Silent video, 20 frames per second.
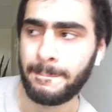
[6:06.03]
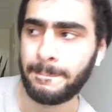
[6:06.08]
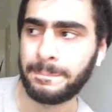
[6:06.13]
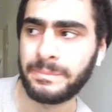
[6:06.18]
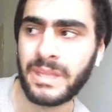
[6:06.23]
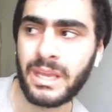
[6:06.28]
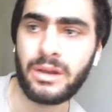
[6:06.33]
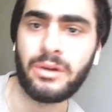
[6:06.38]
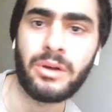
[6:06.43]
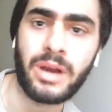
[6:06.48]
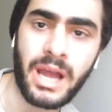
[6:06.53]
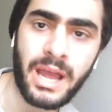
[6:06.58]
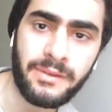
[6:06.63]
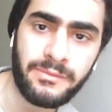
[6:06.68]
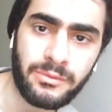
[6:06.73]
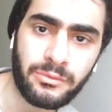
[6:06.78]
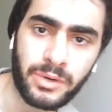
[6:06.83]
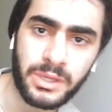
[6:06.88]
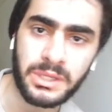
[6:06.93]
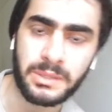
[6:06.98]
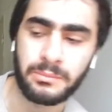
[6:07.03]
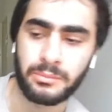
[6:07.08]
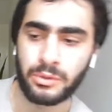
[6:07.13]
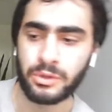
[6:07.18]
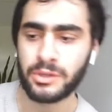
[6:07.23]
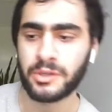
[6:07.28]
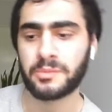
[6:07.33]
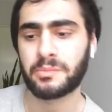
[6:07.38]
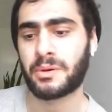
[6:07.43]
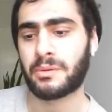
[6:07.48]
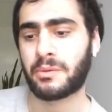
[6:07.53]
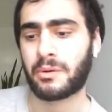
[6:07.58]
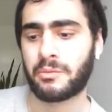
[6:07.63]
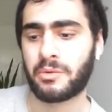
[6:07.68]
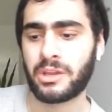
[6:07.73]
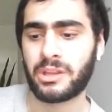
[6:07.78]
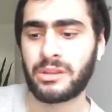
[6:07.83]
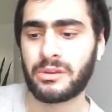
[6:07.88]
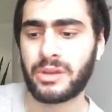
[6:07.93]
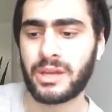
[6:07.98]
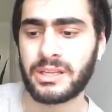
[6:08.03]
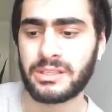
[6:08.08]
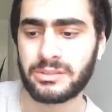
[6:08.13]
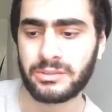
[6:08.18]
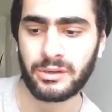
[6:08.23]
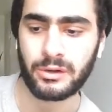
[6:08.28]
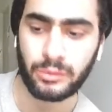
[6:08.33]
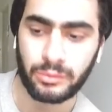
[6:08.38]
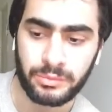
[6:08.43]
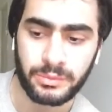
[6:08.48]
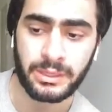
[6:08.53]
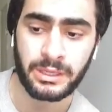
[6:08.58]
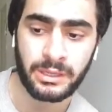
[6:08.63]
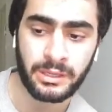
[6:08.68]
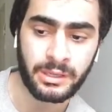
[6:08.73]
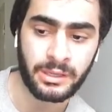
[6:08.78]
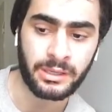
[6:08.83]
Now, I haven't read the book, but my brother has told me